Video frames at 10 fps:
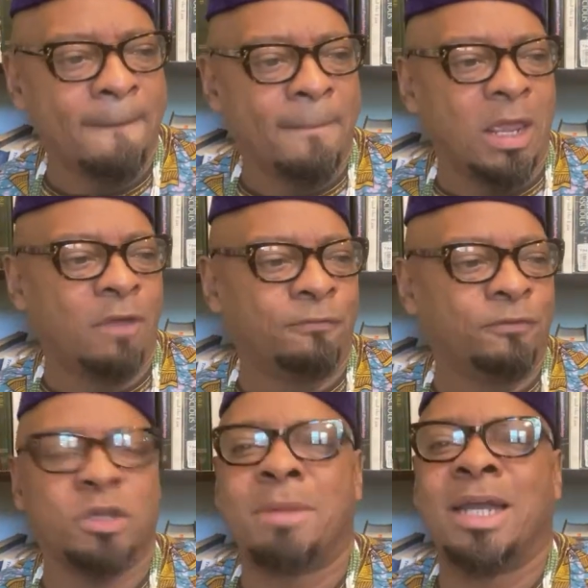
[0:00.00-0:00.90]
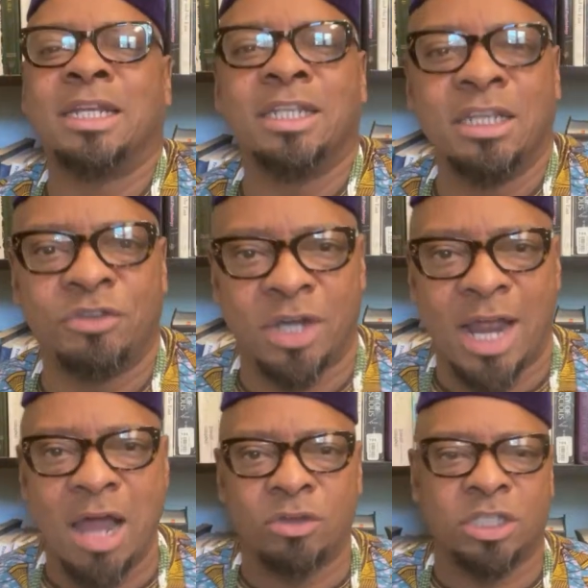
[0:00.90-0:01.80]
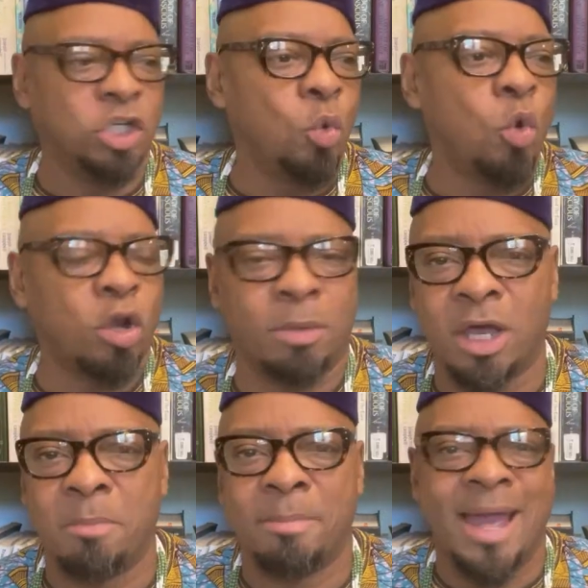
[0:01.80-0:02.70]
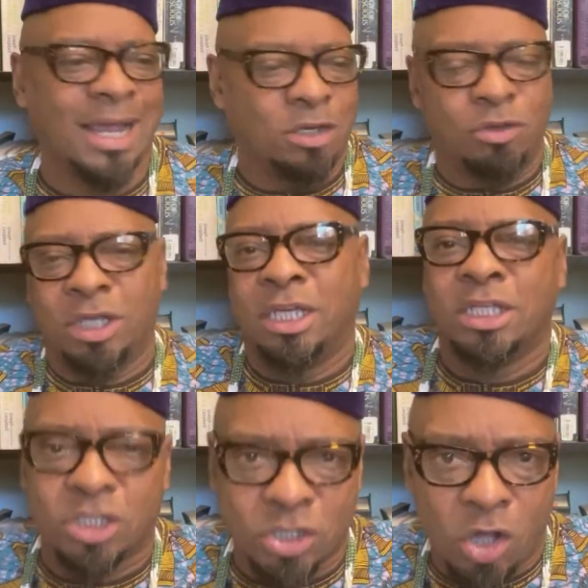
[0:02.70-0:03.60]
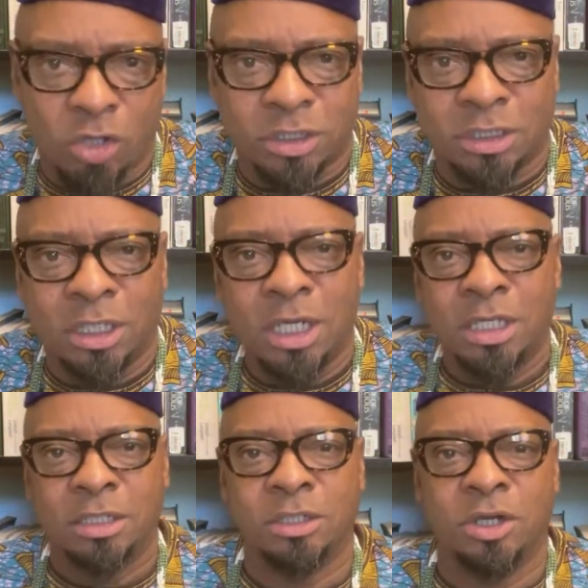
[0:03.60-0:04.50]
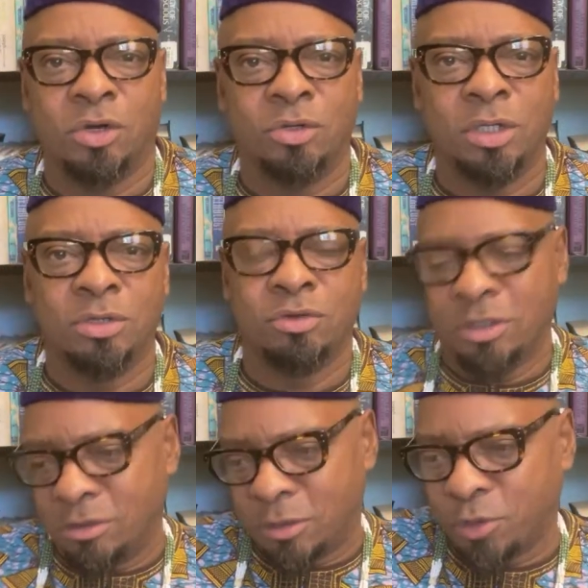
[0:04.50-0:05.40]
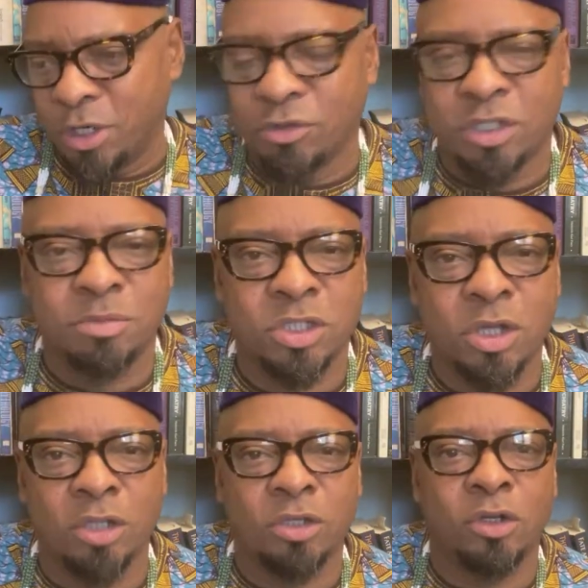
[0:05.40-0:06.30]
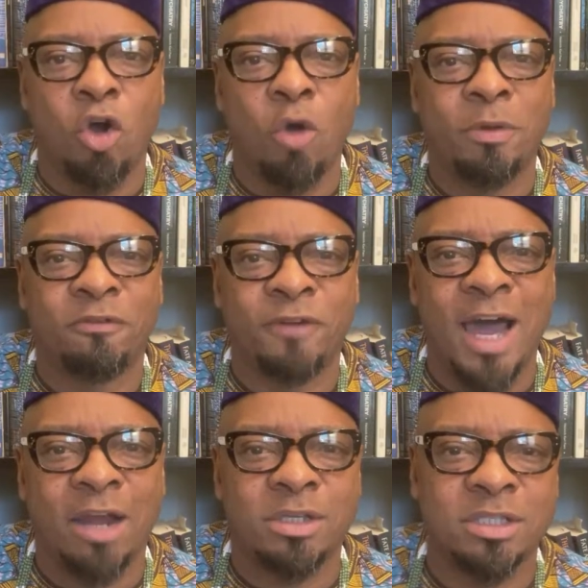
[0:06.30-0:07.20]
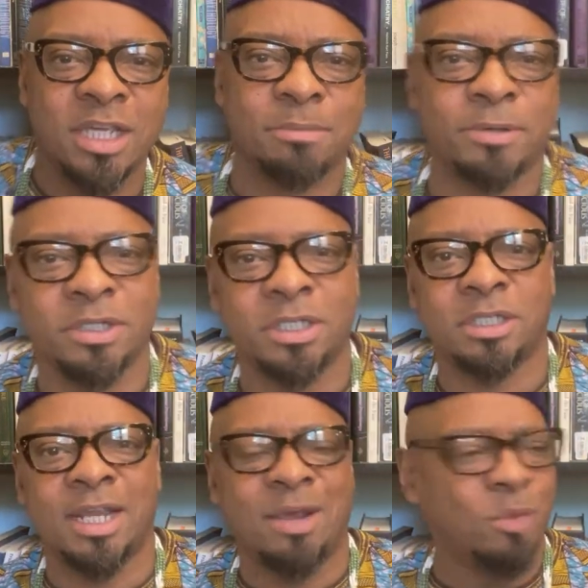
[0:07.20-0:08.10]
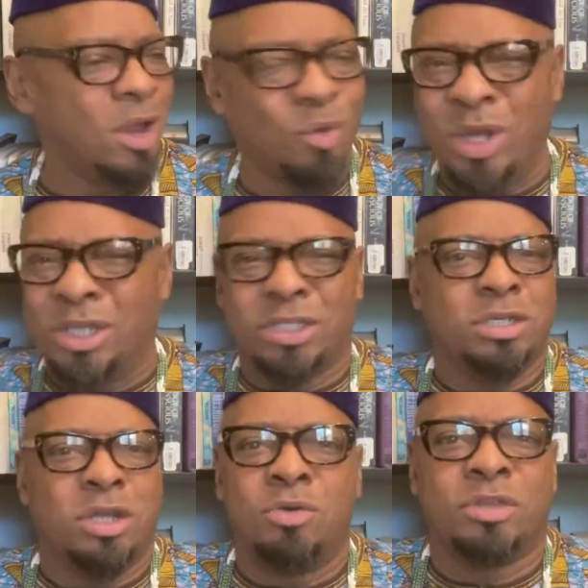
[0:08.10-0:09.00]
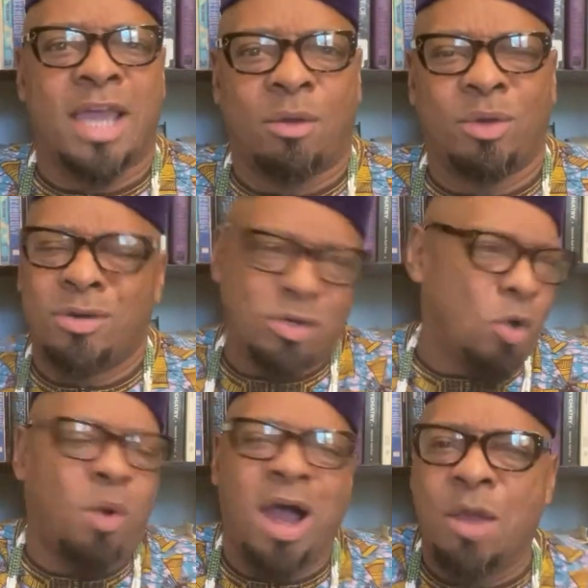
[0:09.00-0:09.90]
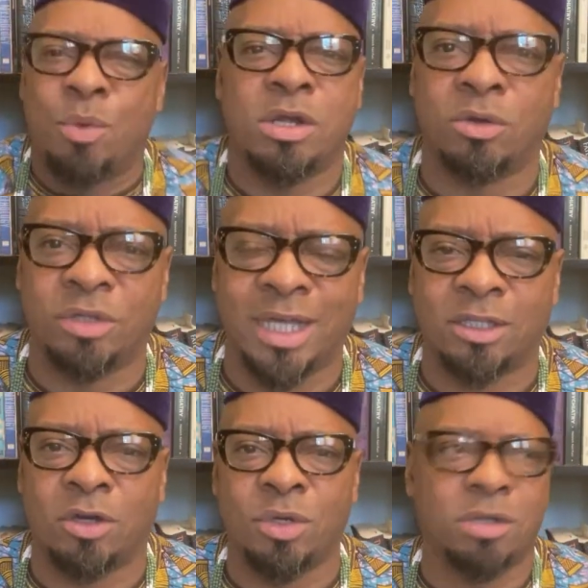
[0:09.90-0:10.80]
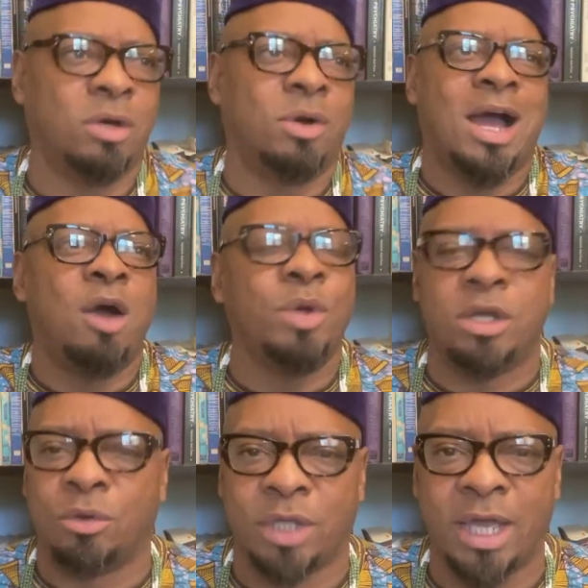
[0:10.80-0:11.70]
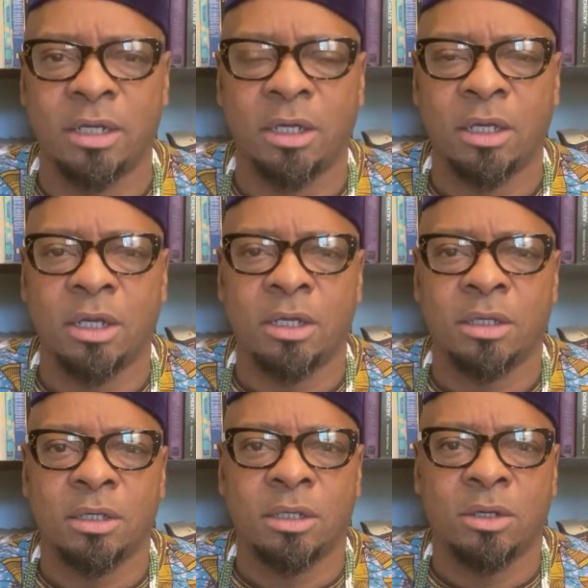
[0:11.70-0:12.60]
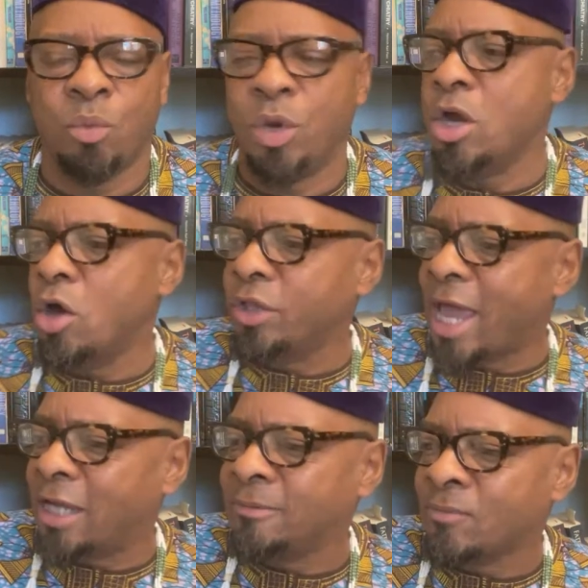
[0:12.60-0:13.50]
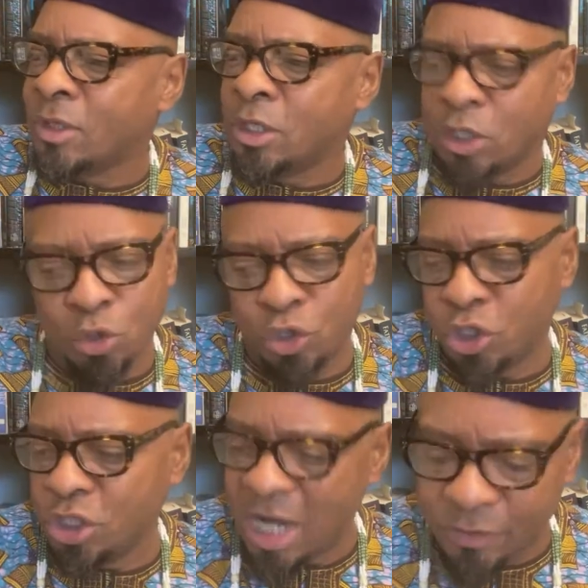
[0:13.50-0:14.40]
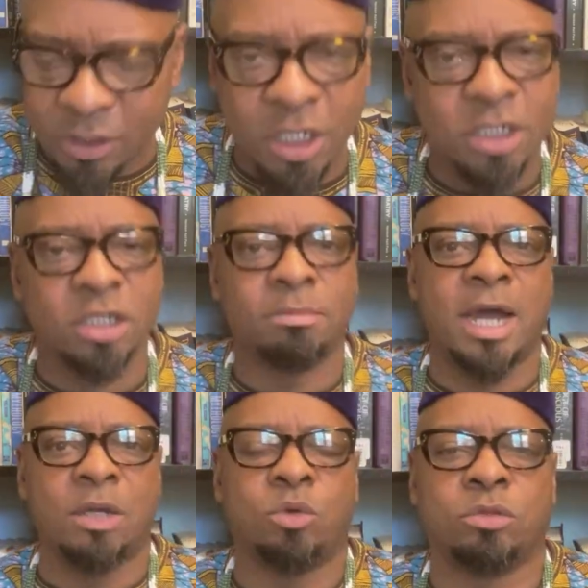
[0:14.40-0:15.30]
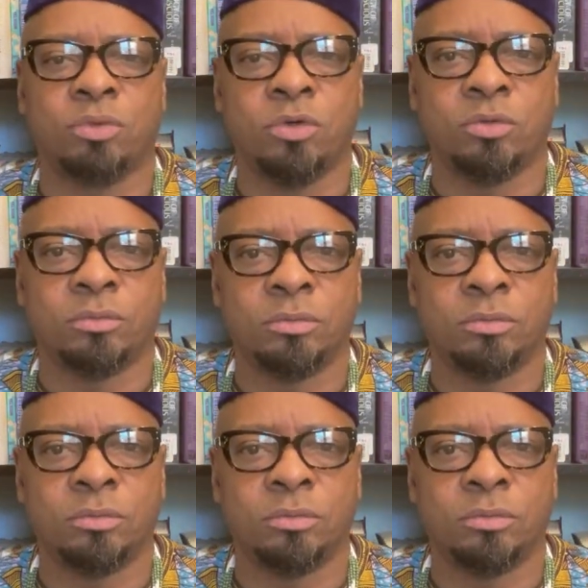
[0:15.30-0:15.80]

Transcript: if somebody leaves your house and you don't want them to come back, and you can get salt and you can sprinkle some salt on an open fire and say the person's name. We just know that. We don't know why we know that though. We don't know how we know that. We know that you should never touch somebody with a broom.